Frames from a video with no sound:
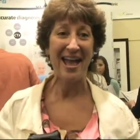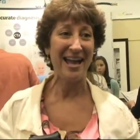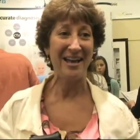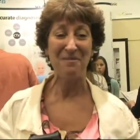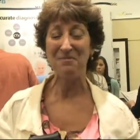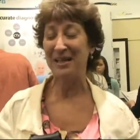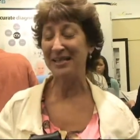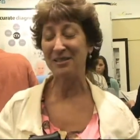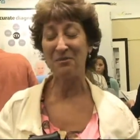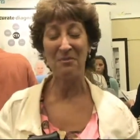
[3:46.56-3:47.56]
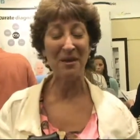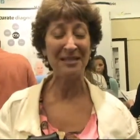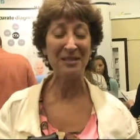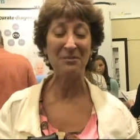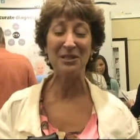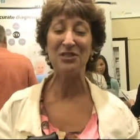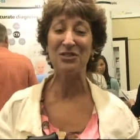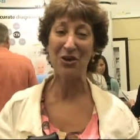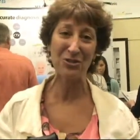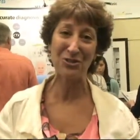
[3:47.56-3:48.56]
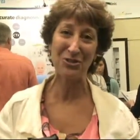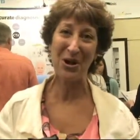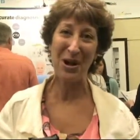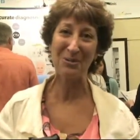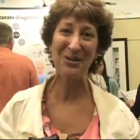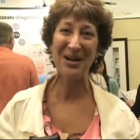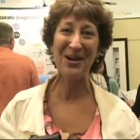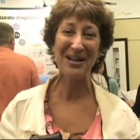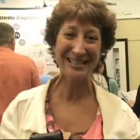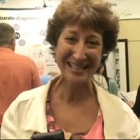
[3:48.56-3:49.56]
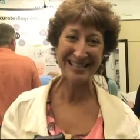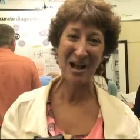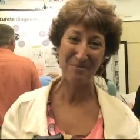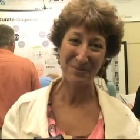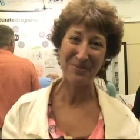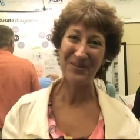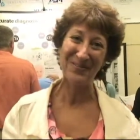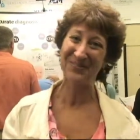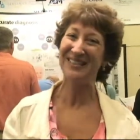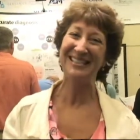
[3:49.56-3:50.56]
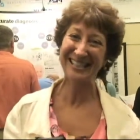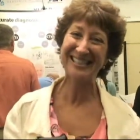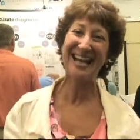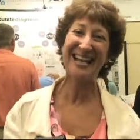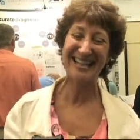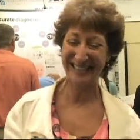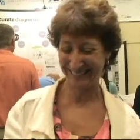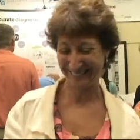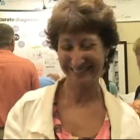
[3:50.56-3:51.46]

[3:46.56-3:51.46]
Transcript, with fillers: um, because the momentum is so strong. We are unstoppable. It's exciting.